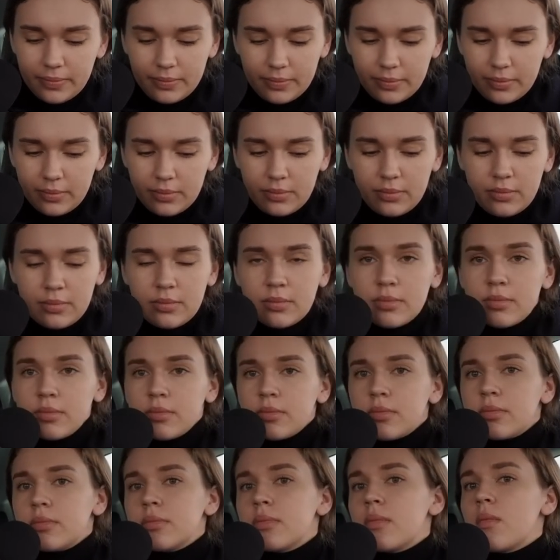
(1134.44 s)

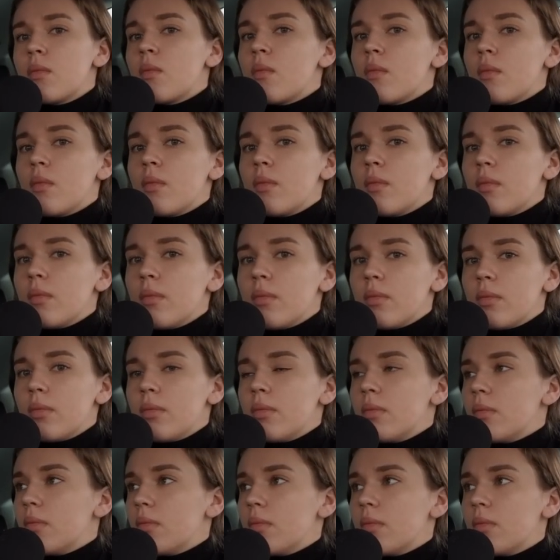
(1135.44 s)

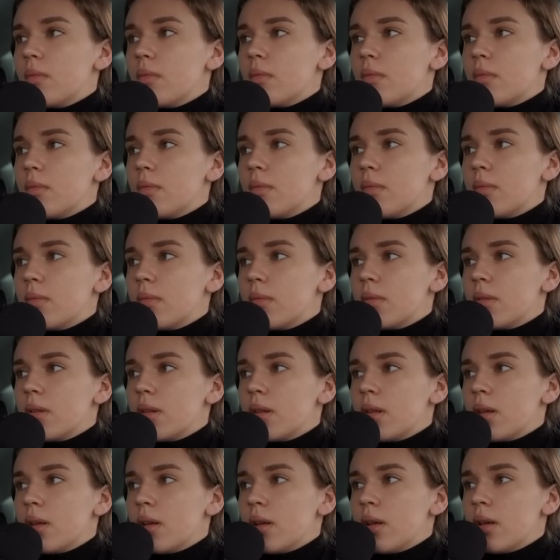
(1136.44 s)

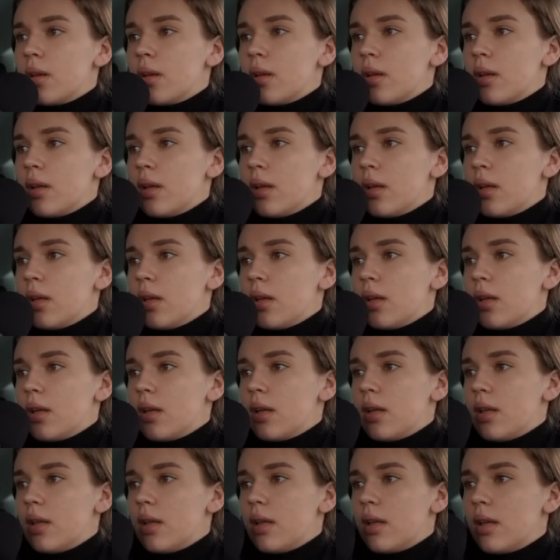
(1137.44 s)

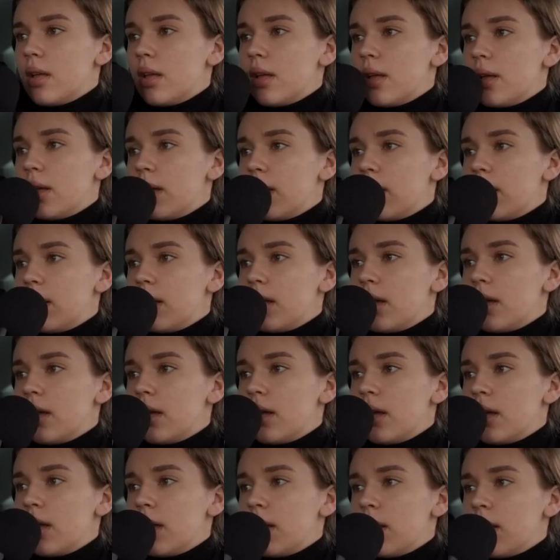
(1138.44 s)

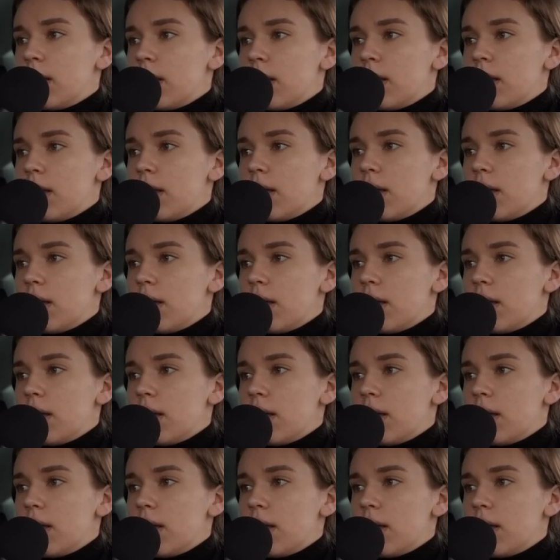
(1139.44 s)
No words are spoken by the person on screen.